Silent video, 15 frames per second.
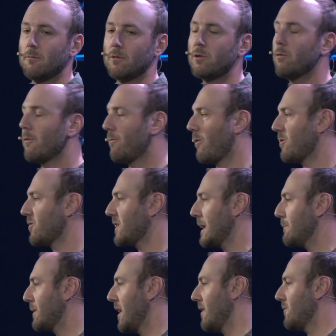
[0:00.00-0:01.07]
When you were a first
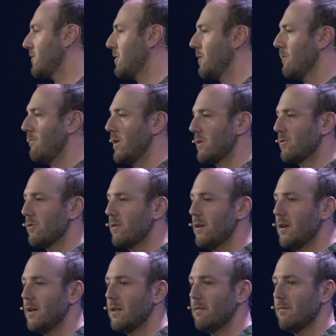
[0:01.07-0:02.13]
time guest here at
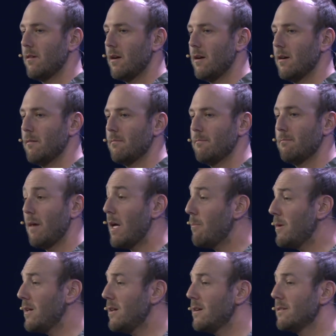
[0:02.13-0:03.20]
Victory, and uh,
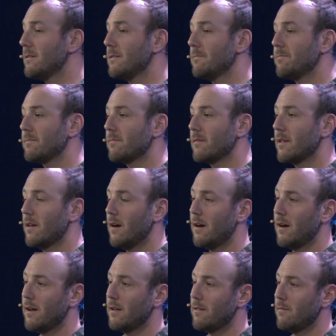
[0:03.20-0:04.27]
maybe
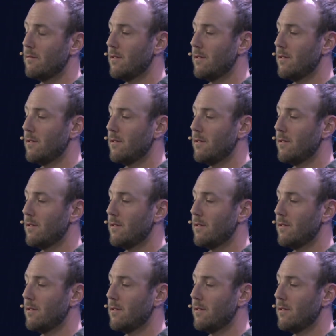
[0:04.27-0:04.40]
uh,